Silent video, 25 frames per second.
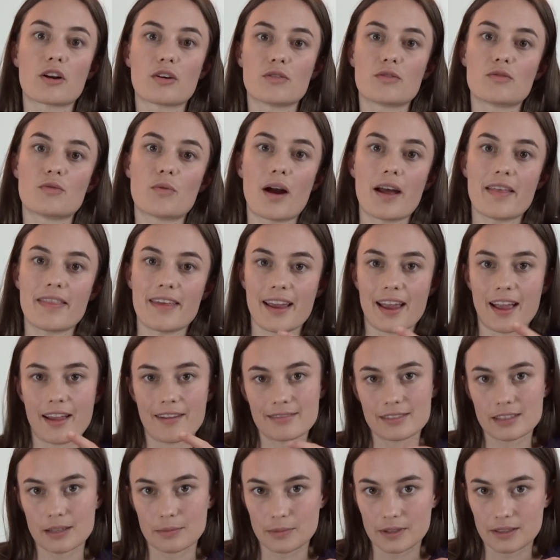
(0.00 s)
of why they have
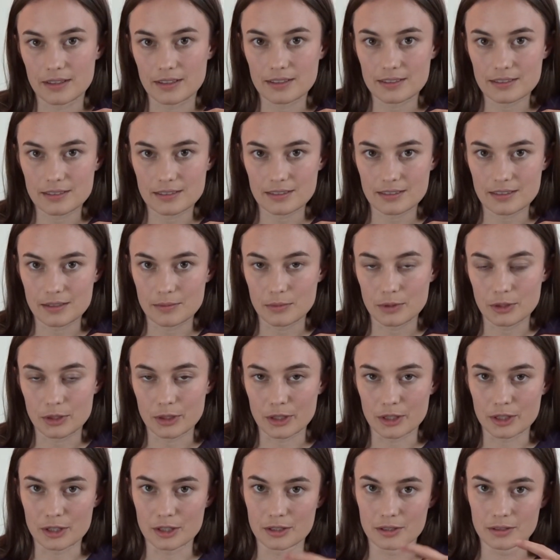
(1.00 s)
some of the
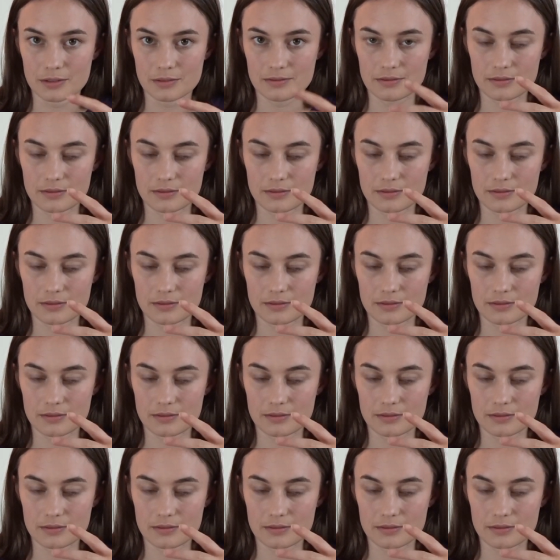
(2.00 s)
similar